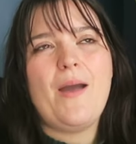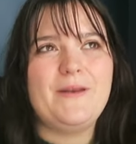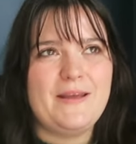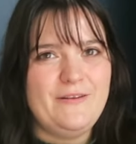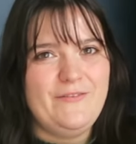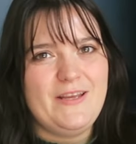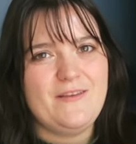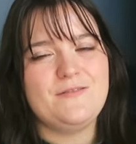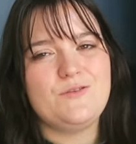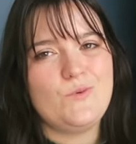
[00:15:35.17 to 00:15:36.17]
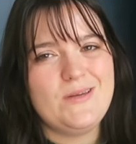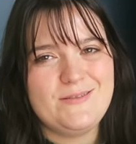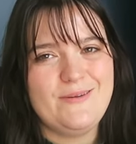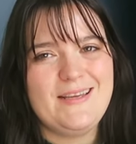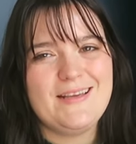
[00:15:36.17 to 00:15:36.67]
I put out new videos twice
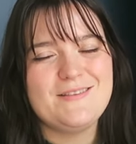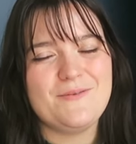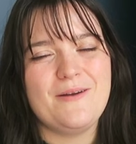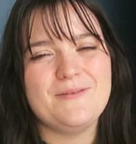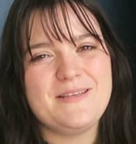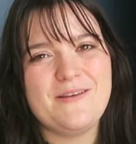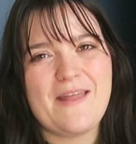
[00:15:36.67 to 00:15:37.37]
a week, so I will see you